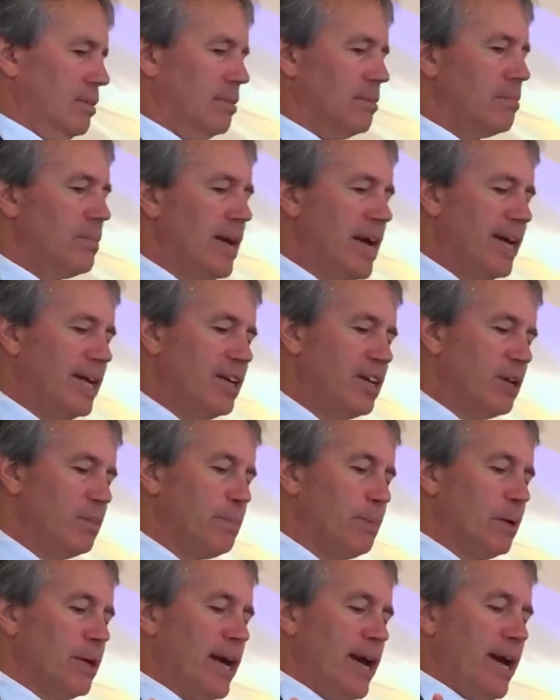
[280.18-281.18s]
Make
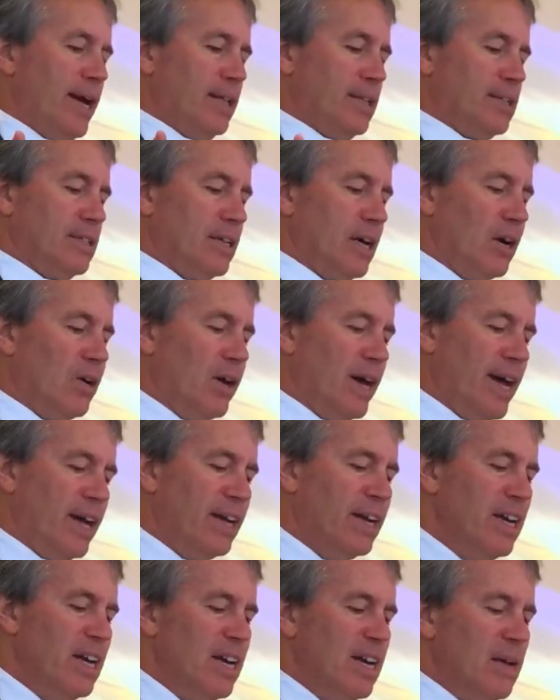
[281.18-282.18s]
your plans. Go
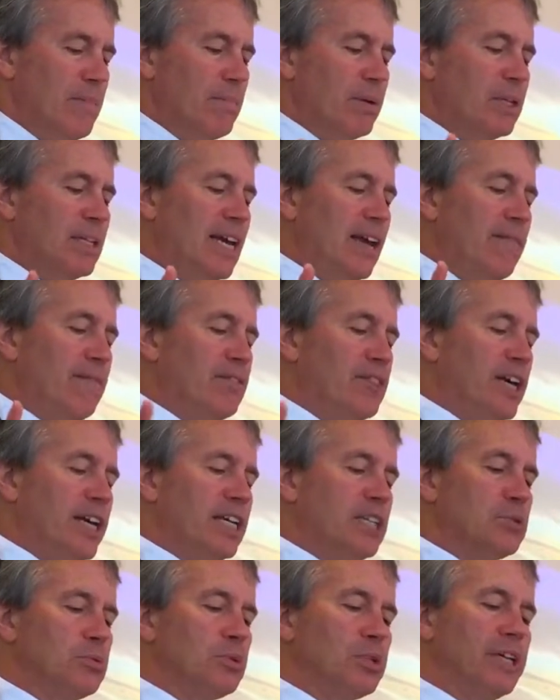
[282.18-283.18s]
ahead. Believe
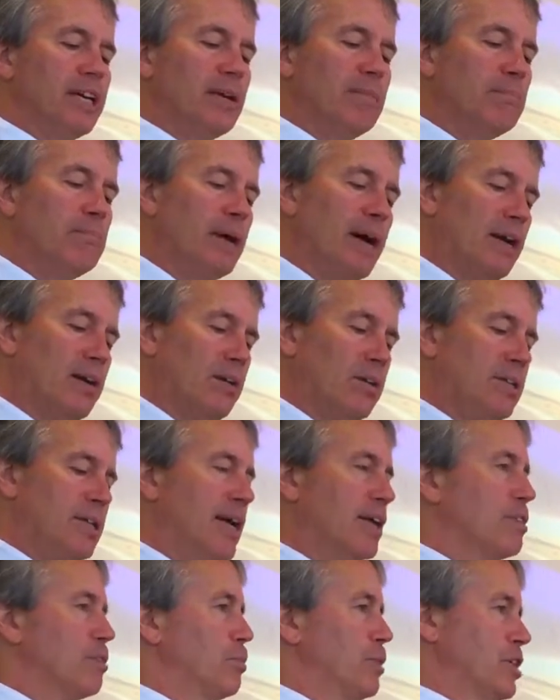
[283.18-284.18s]
things will get better,
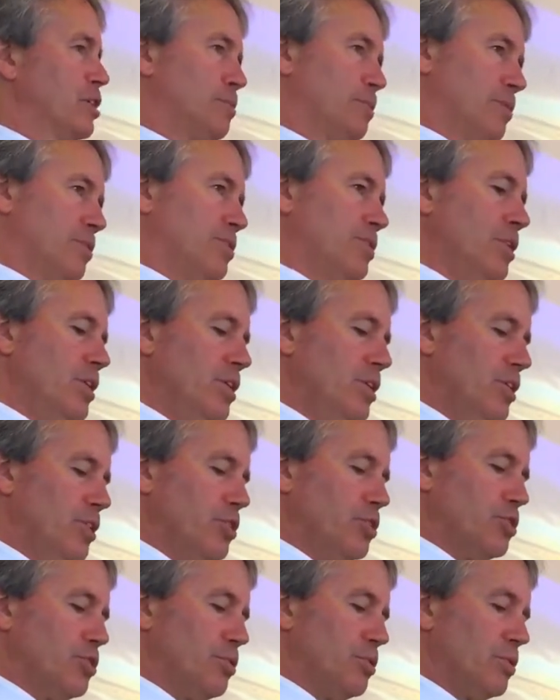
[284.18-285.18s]
death whispers.
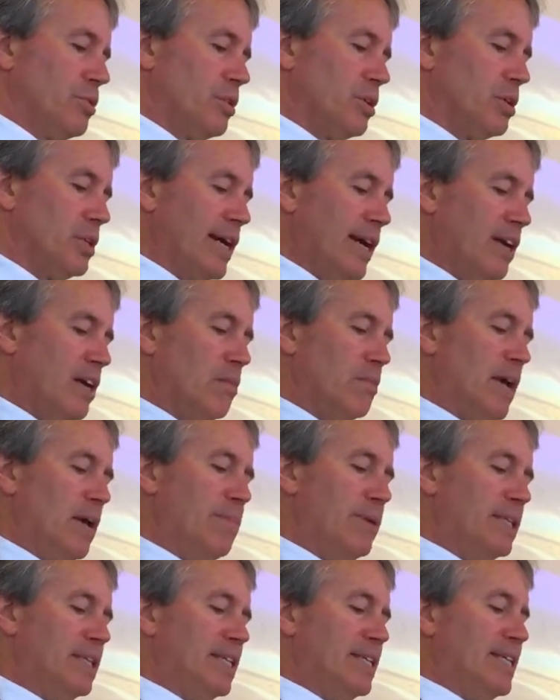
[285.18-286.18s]
Sooner or later,
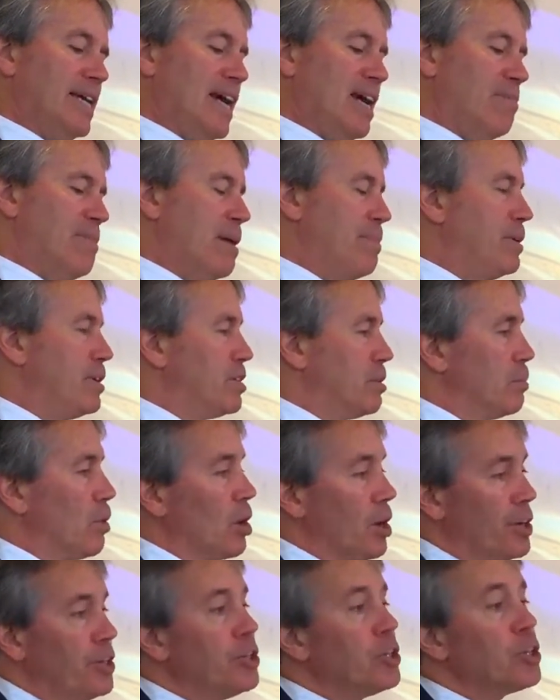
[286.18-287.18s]
maybe today, maybe
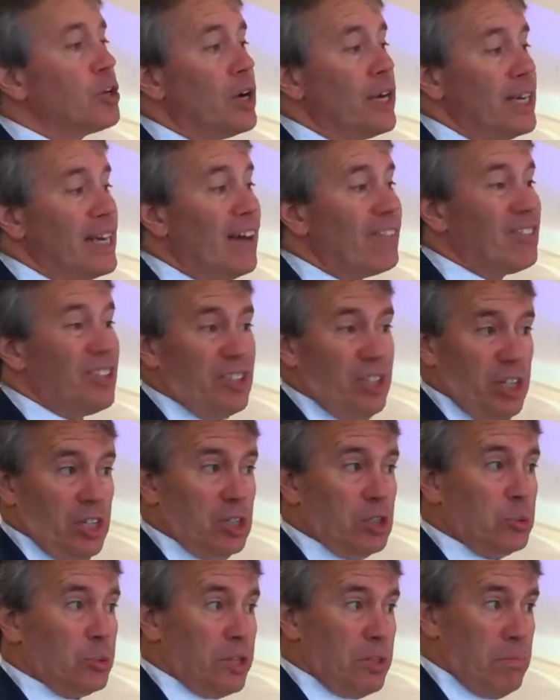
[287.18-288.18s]
tomorrow, you're going to have to
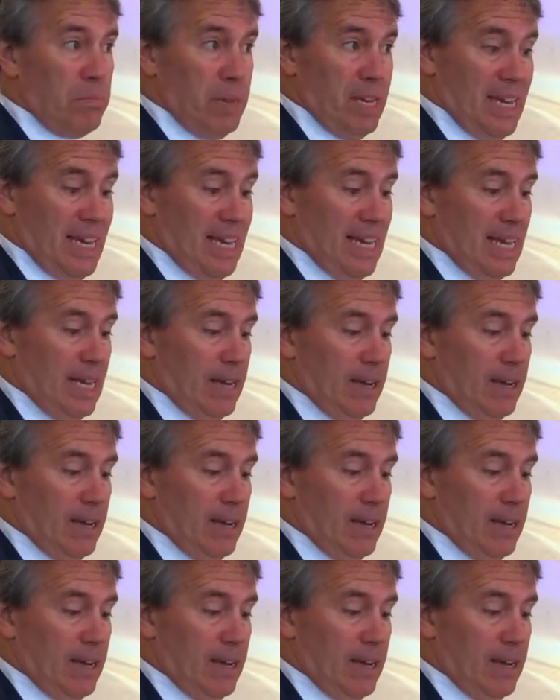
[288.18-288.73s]
deal with me.